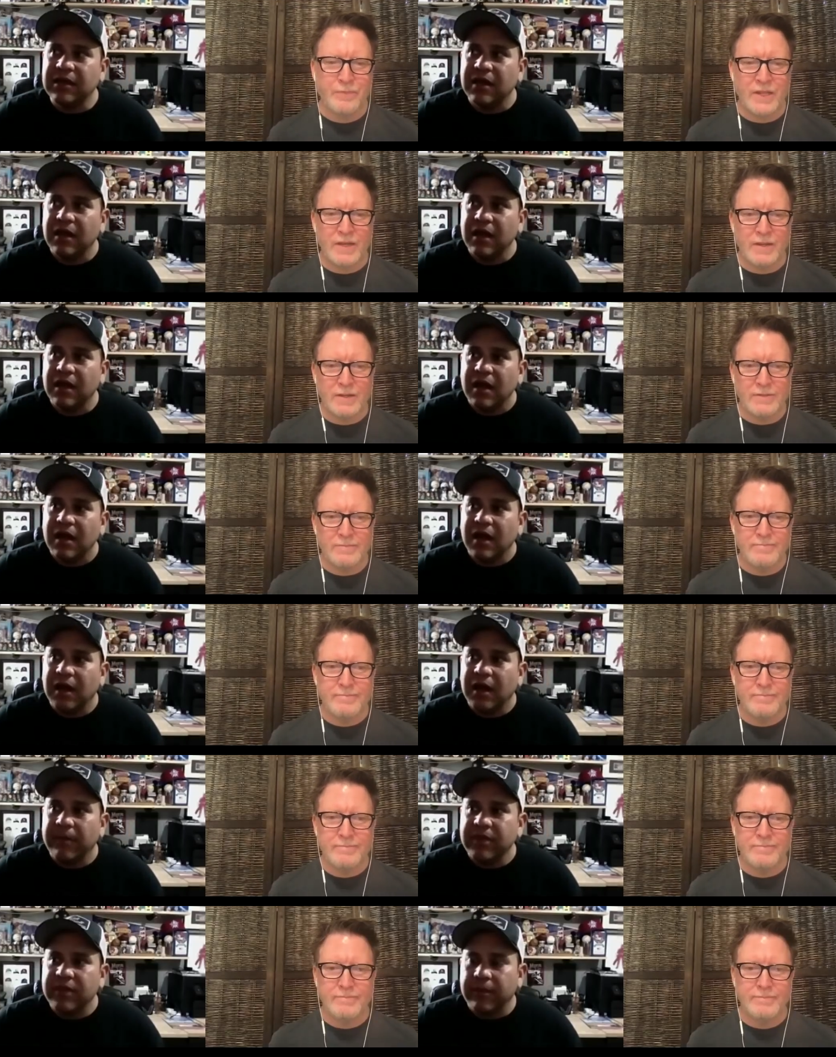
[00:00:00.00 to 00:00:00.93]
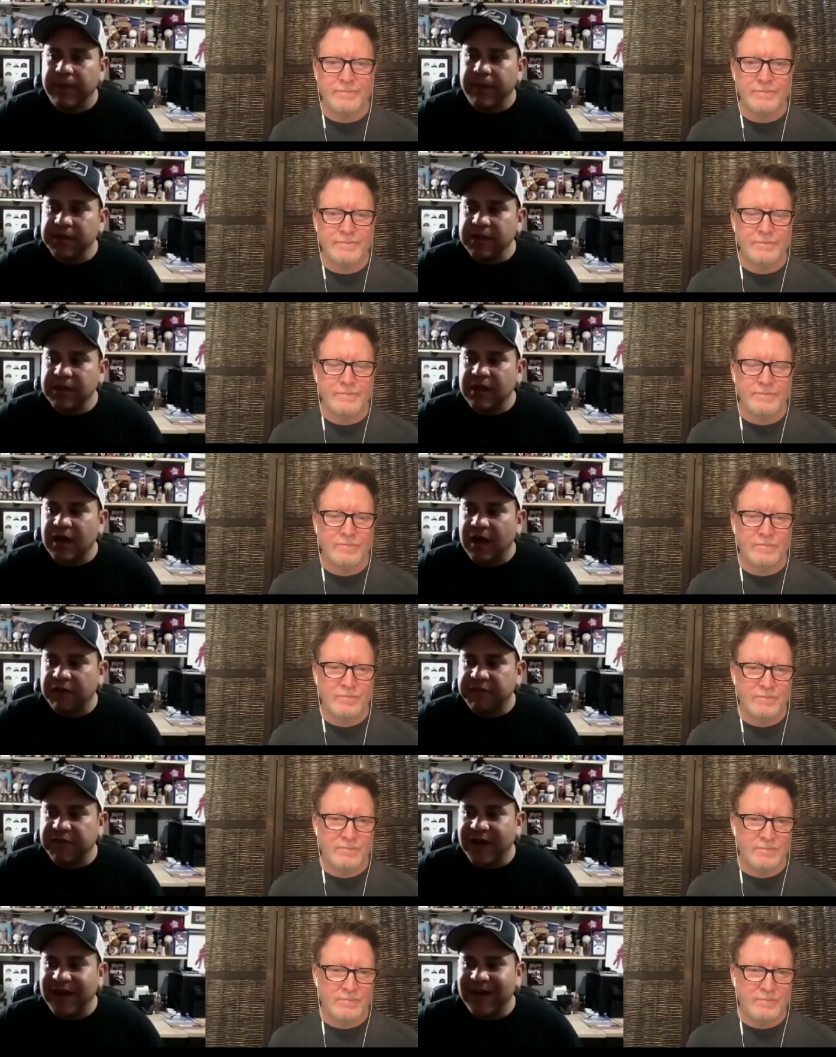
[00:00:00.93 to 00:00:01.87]
Speaker 1: Oh. Um, the building
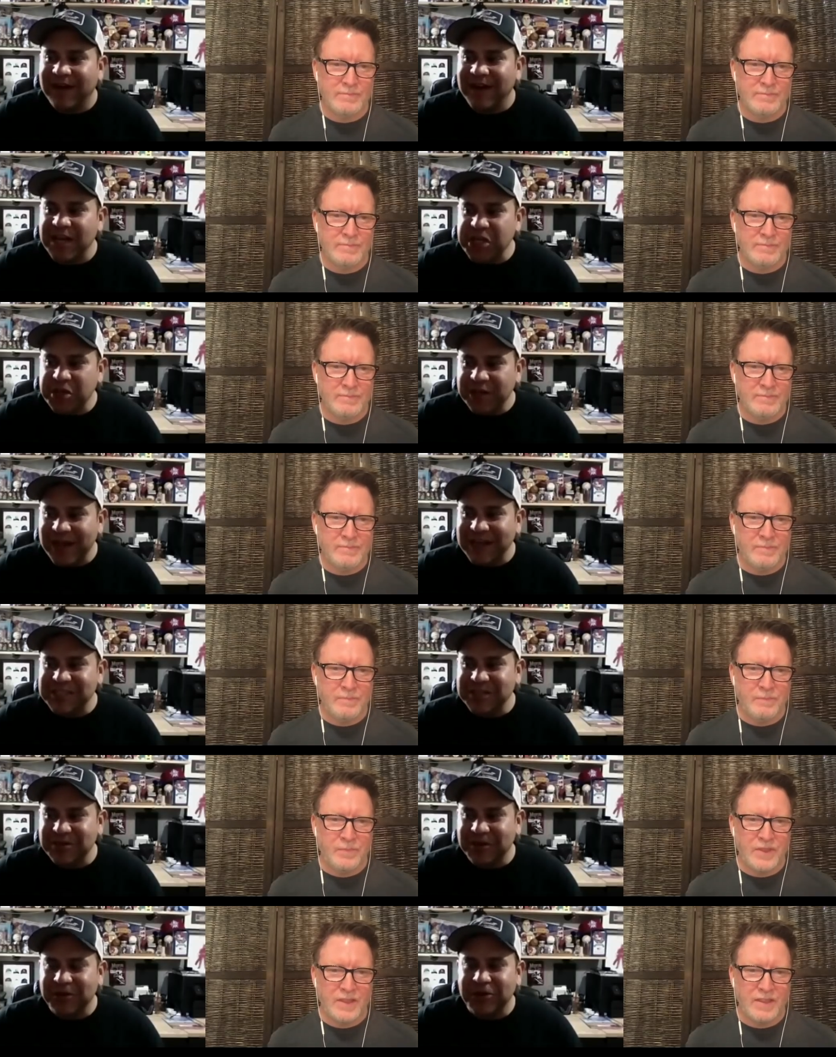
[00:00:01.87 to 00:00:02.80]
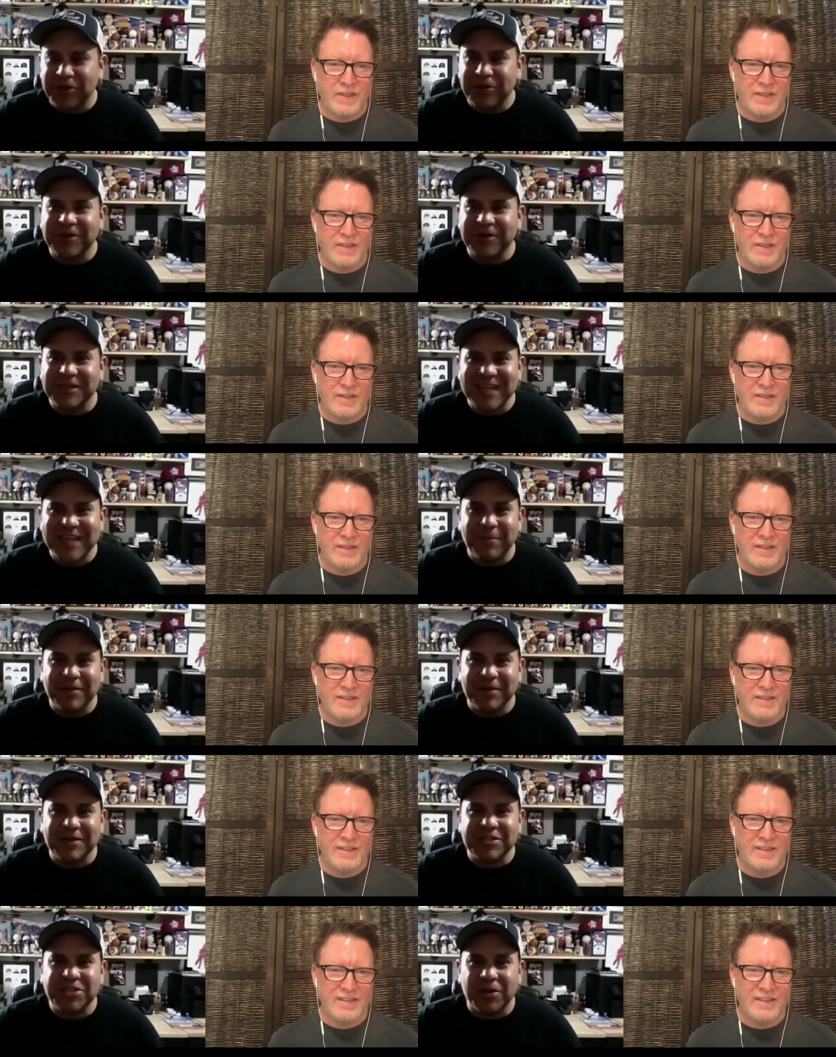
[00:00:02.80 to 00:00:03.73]
caught fire, and you can actually go to Google and type
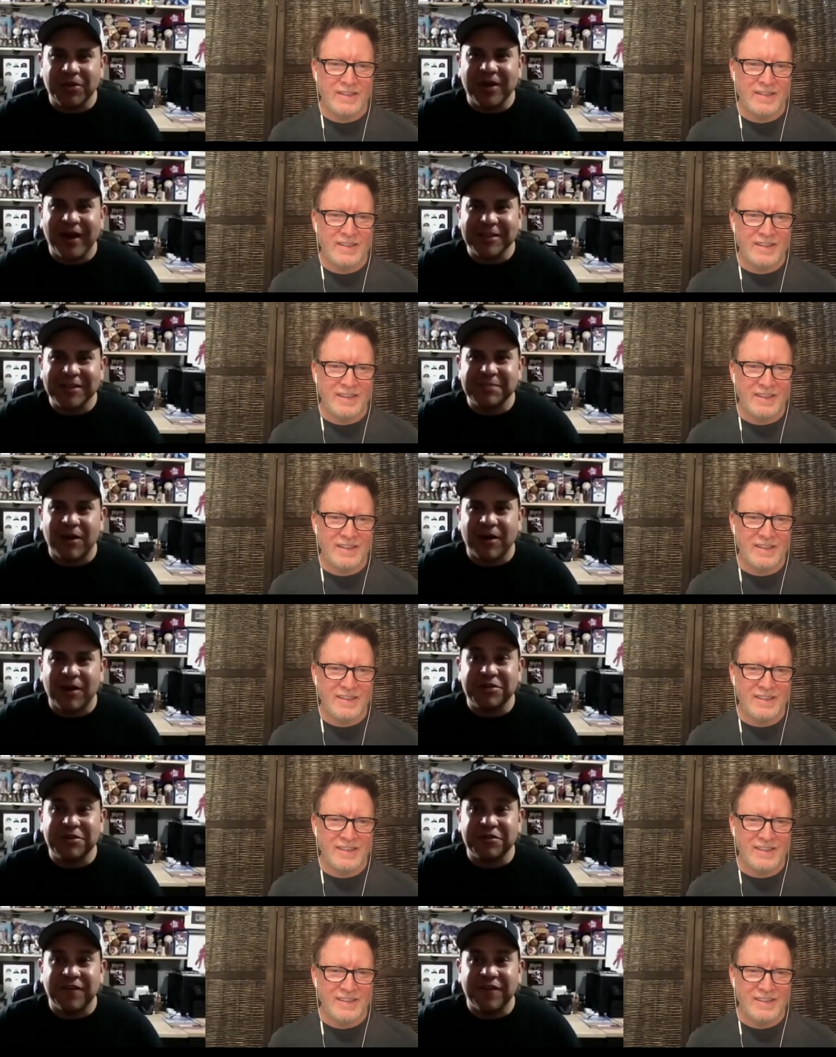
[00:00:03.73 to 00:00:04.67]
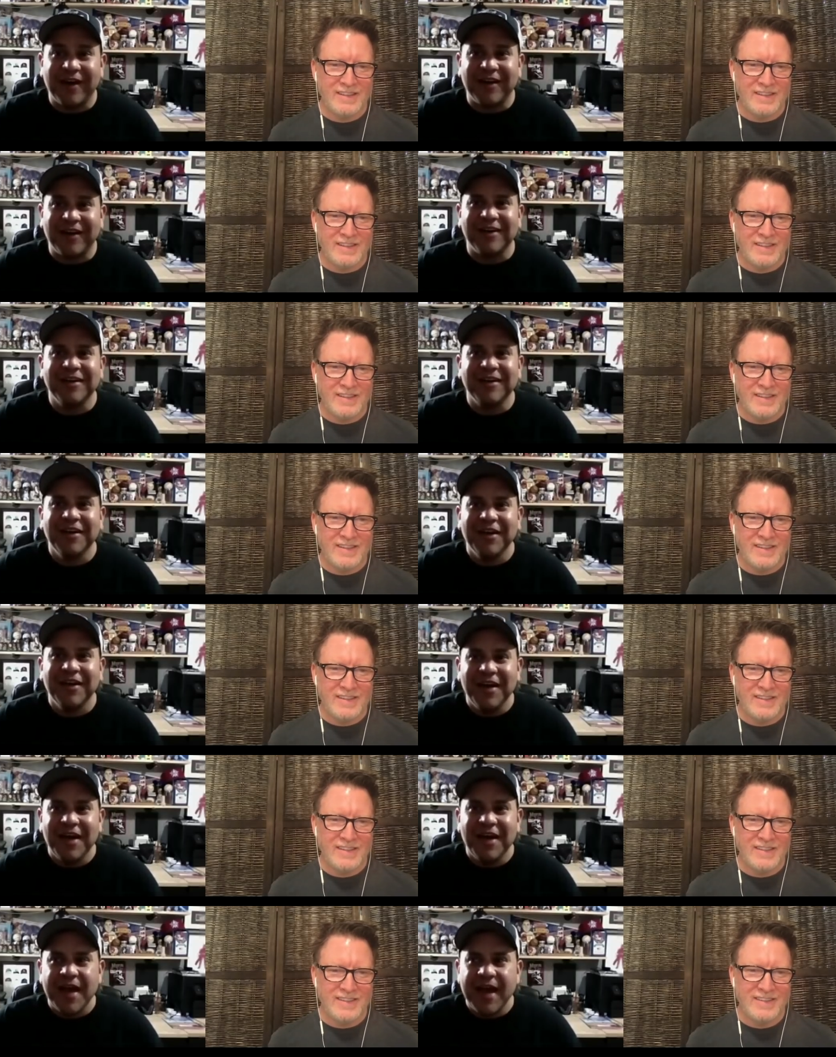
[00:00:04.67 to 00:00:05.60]
in Joe Cotton's barbecue fire,
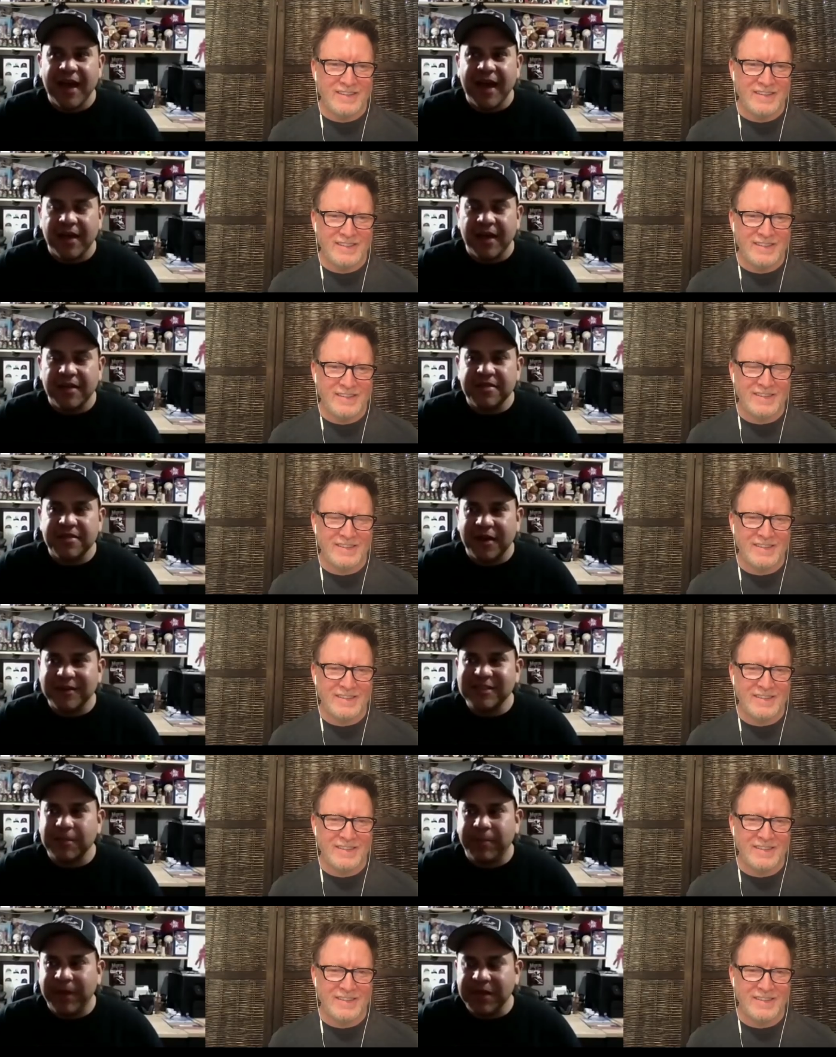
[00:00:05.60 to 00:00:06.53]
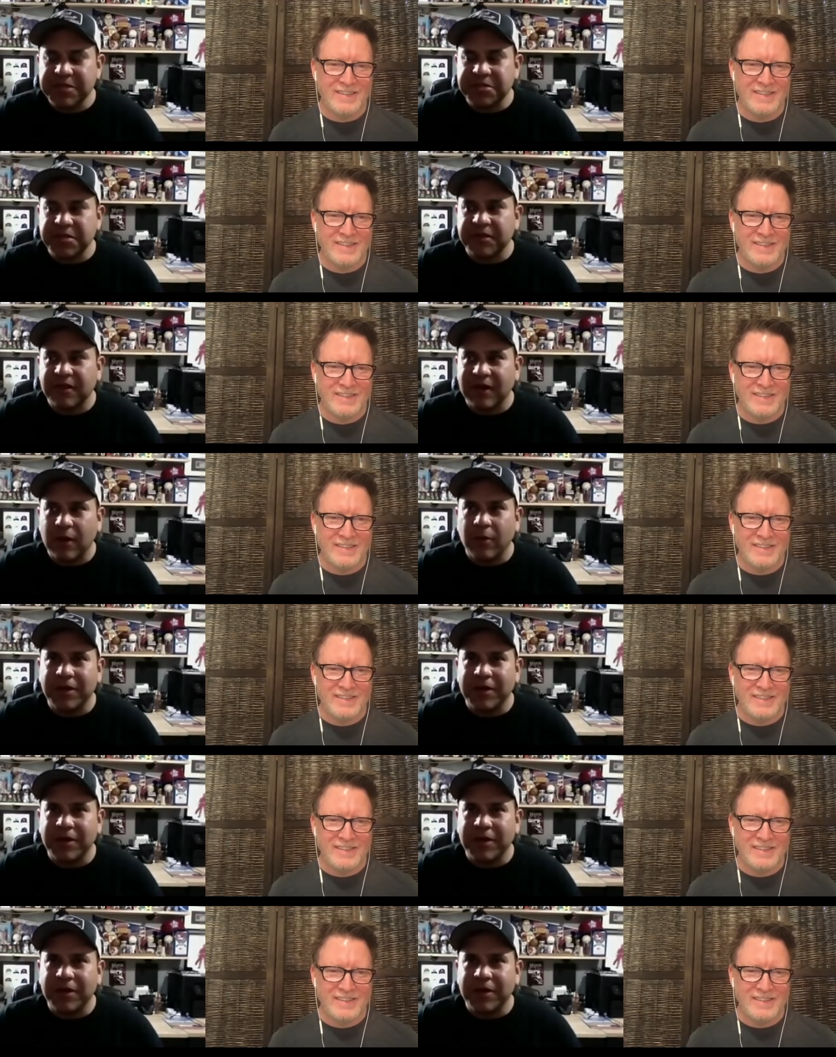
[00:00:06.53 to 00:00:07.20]
and there is a picture there. I want to